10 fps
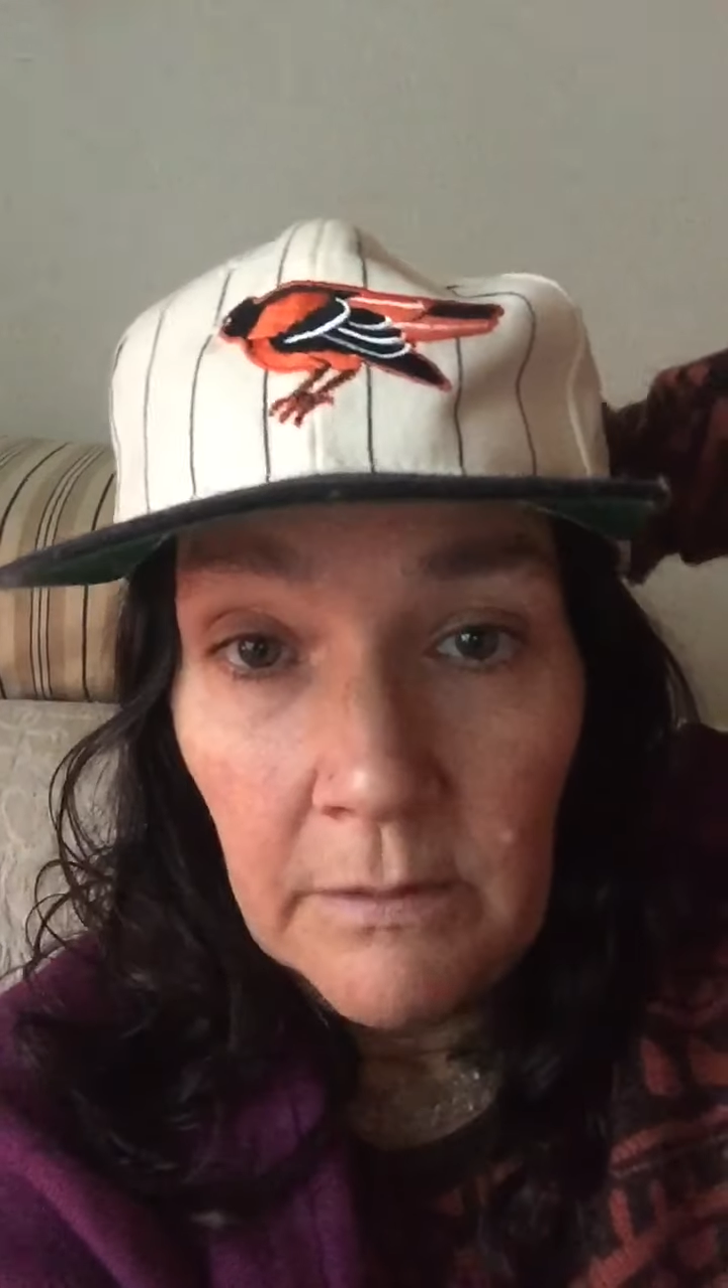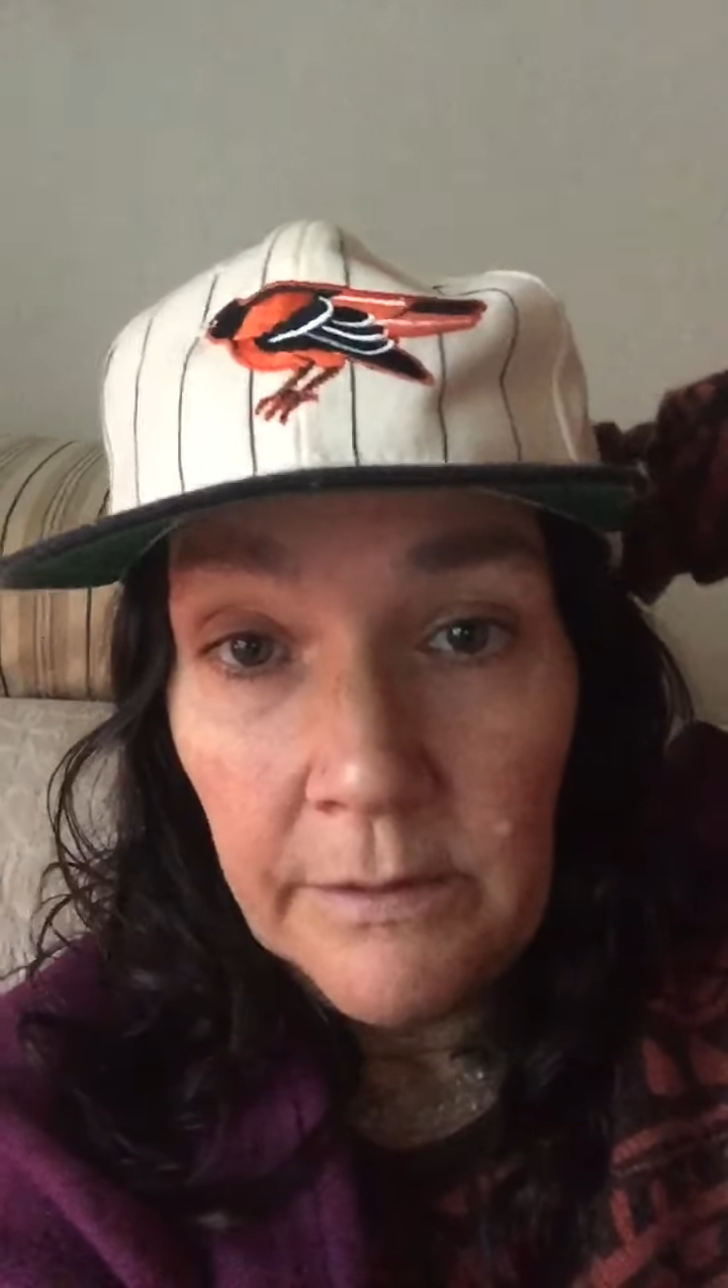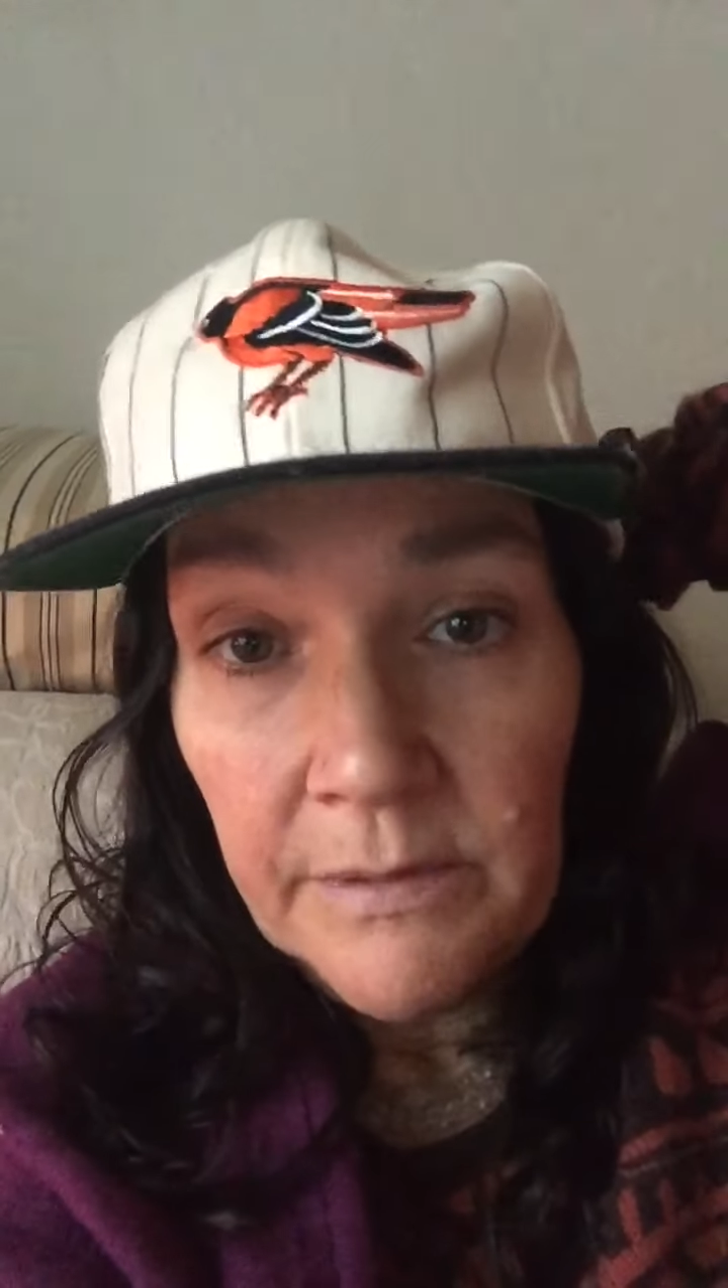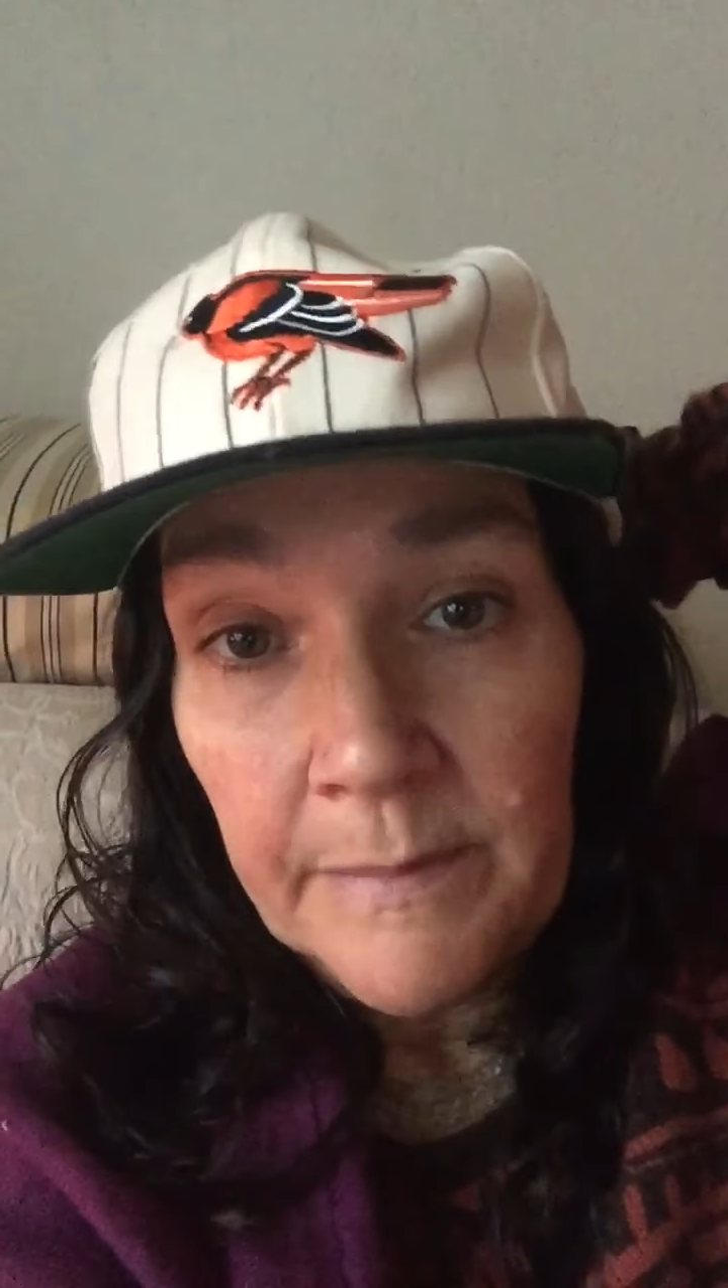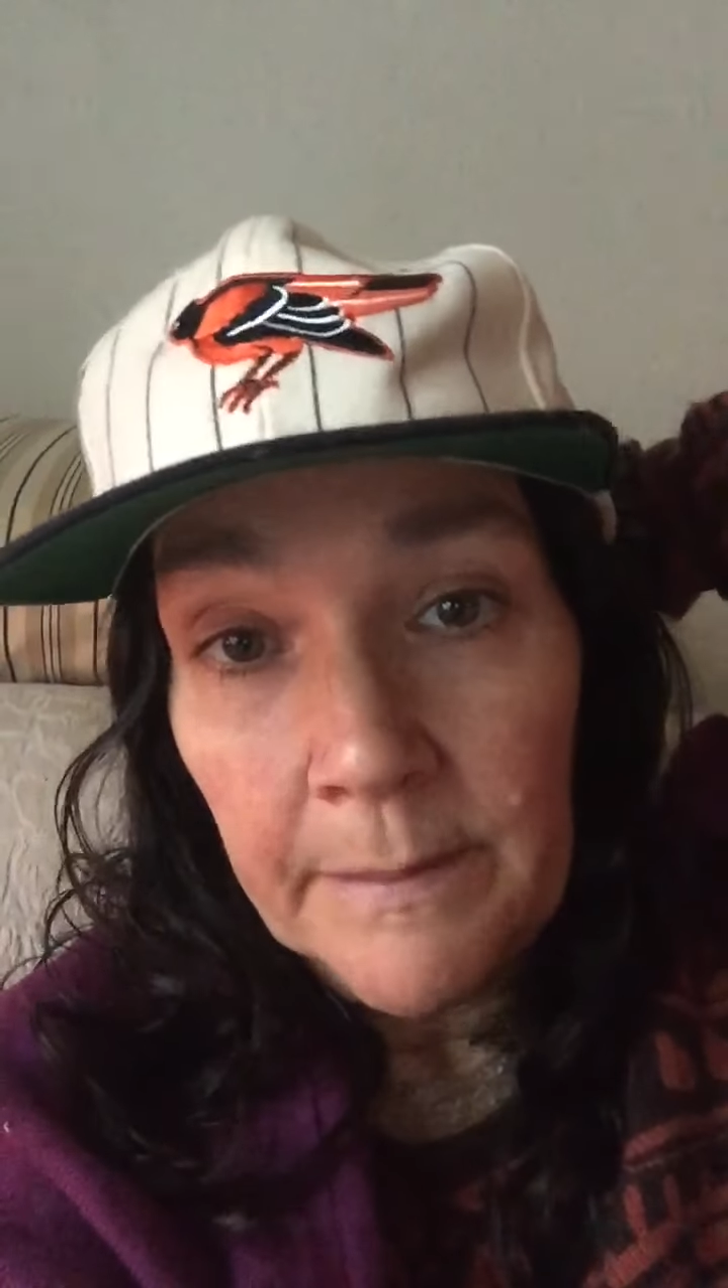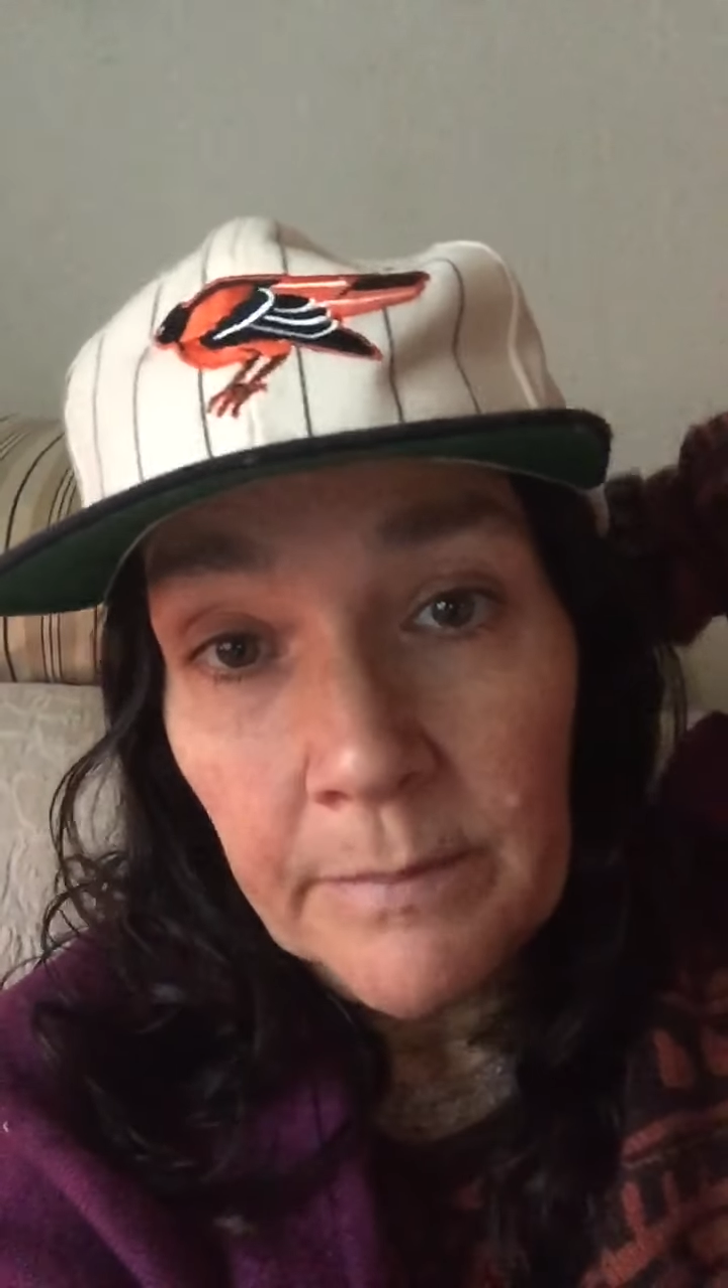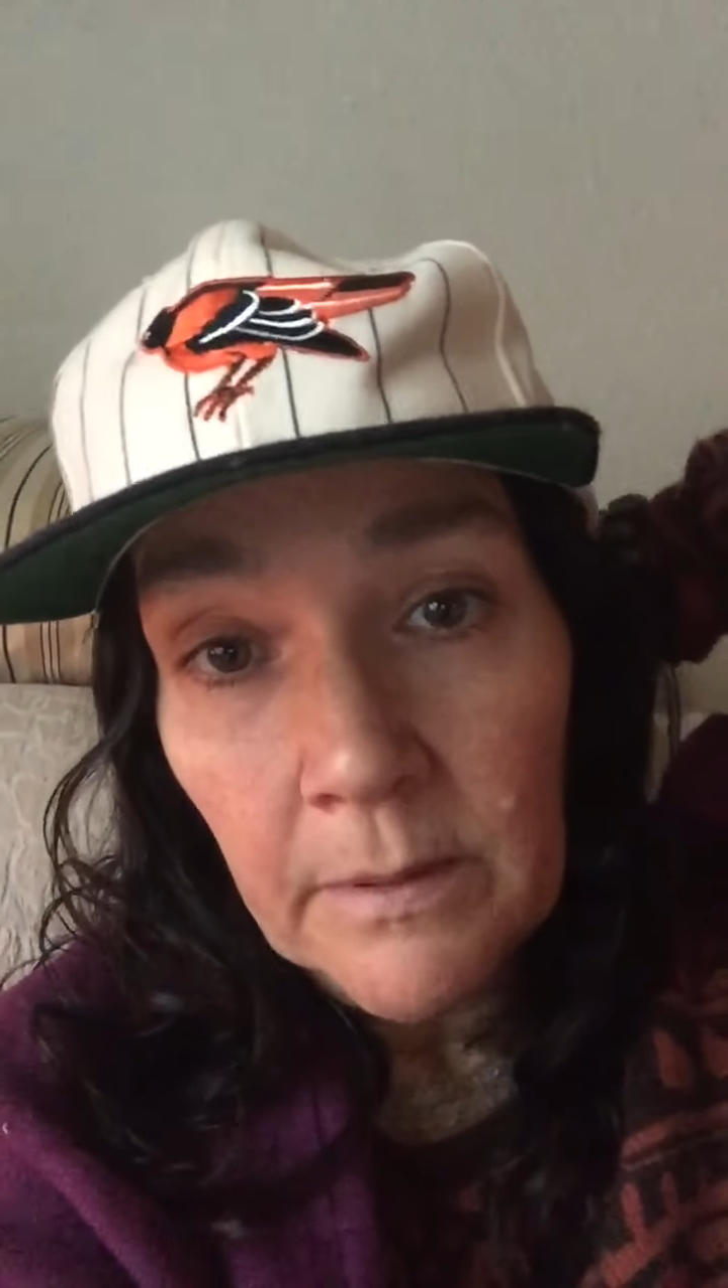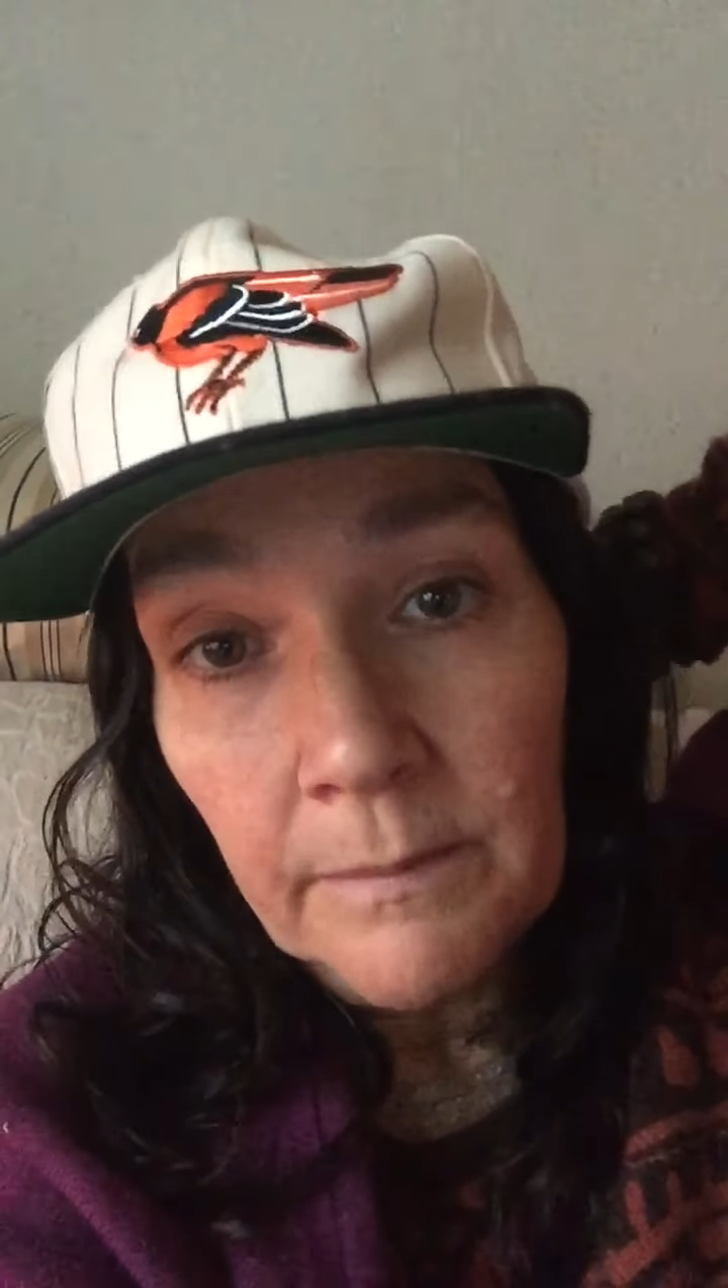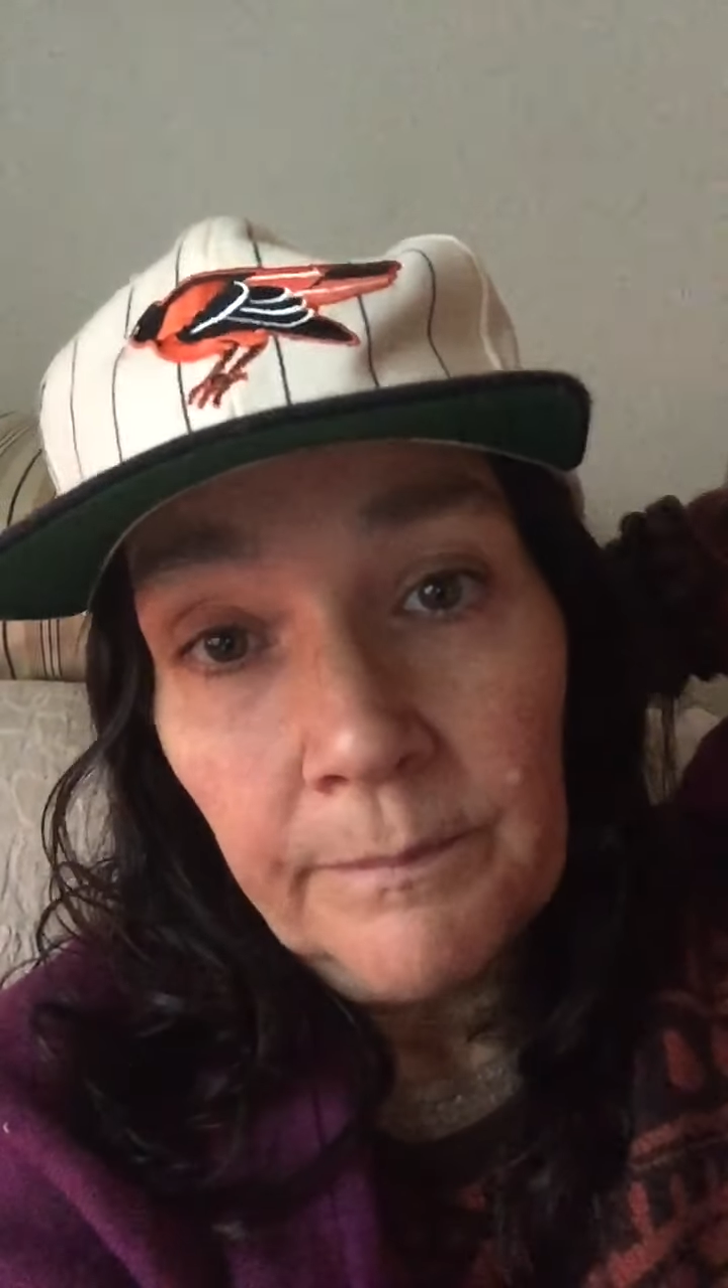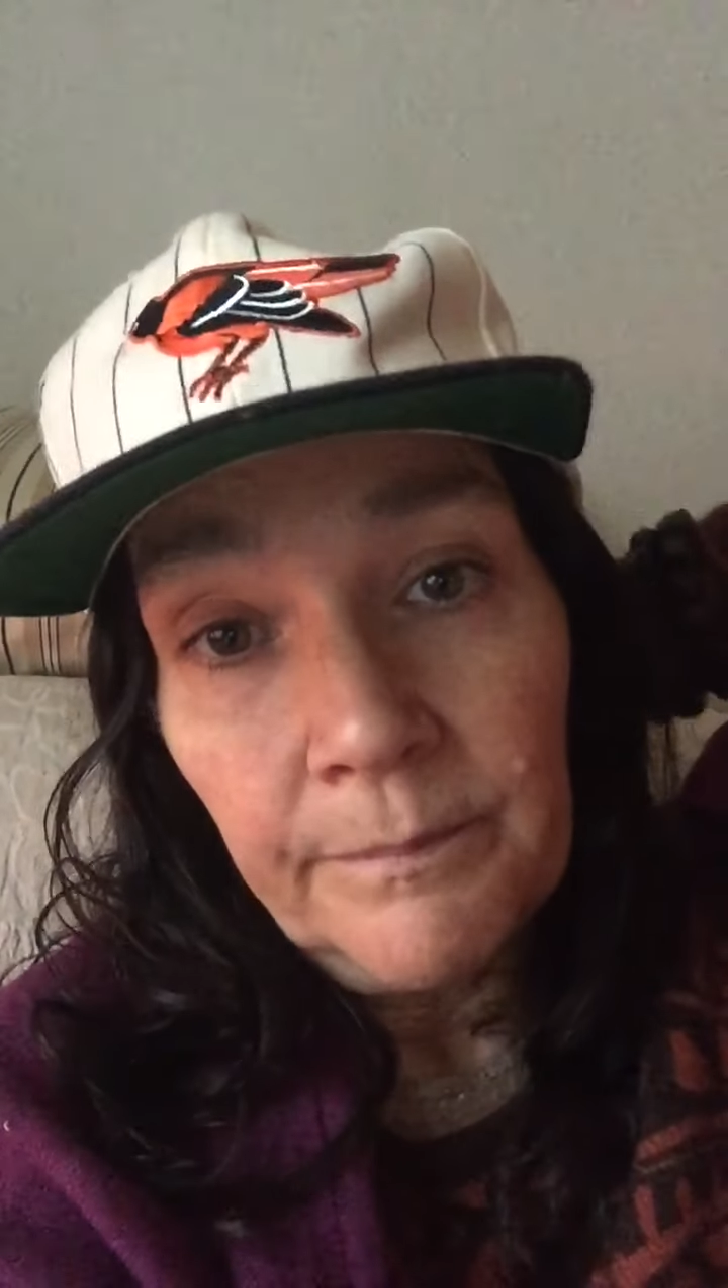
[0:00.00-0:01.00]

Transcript: lose people